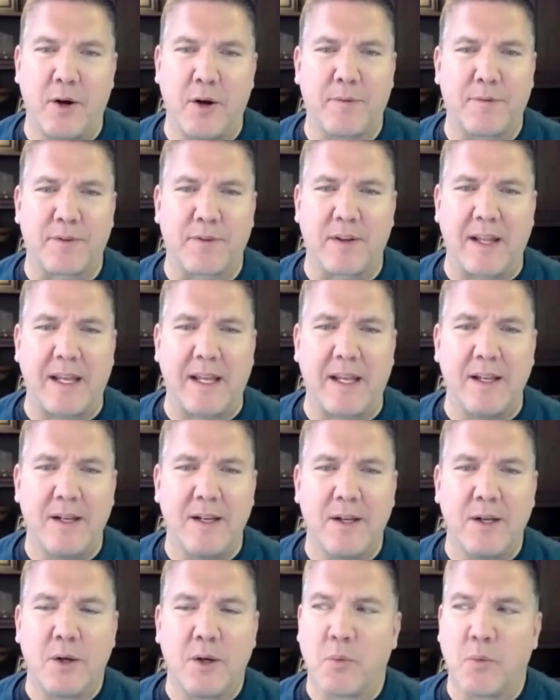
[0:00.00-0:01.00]
Hopefully,
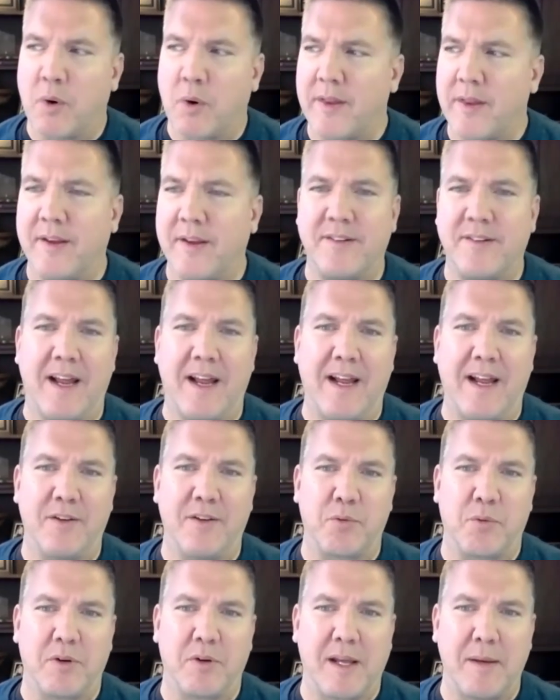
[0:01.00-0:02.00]
one of these
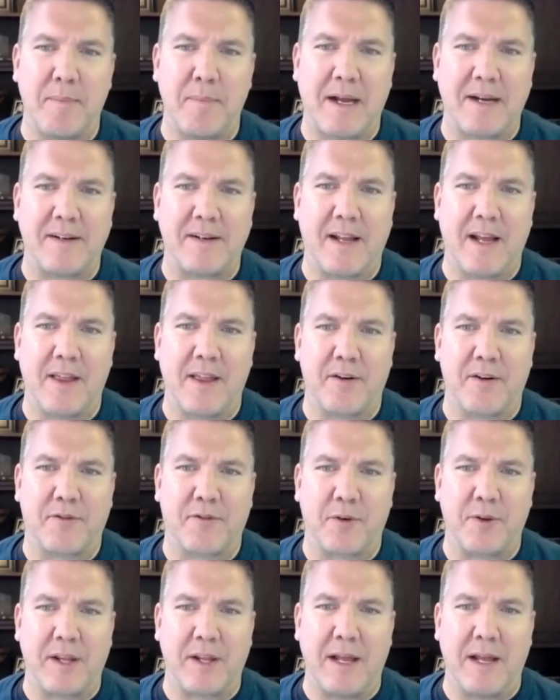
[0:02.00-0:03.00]
days we'll get back together
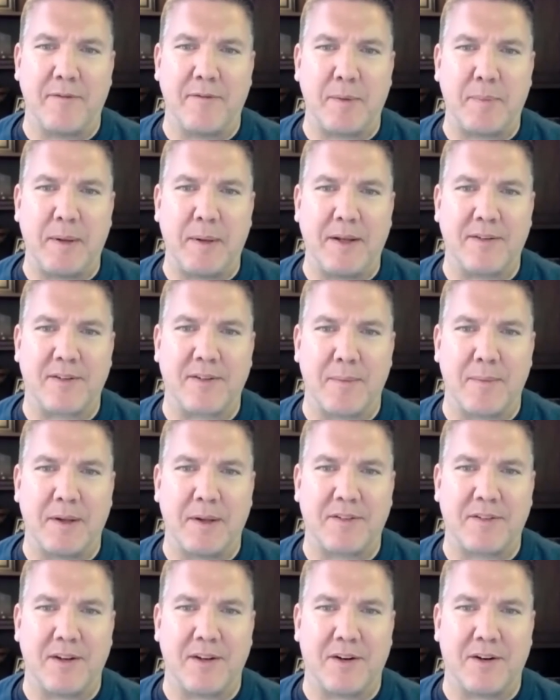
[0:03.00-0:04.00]
for the MVP
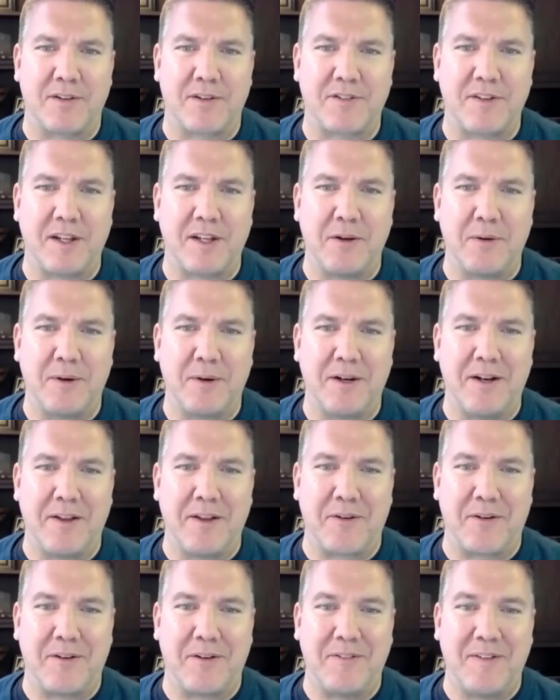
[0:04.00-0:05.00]
summits, and I'll see you at another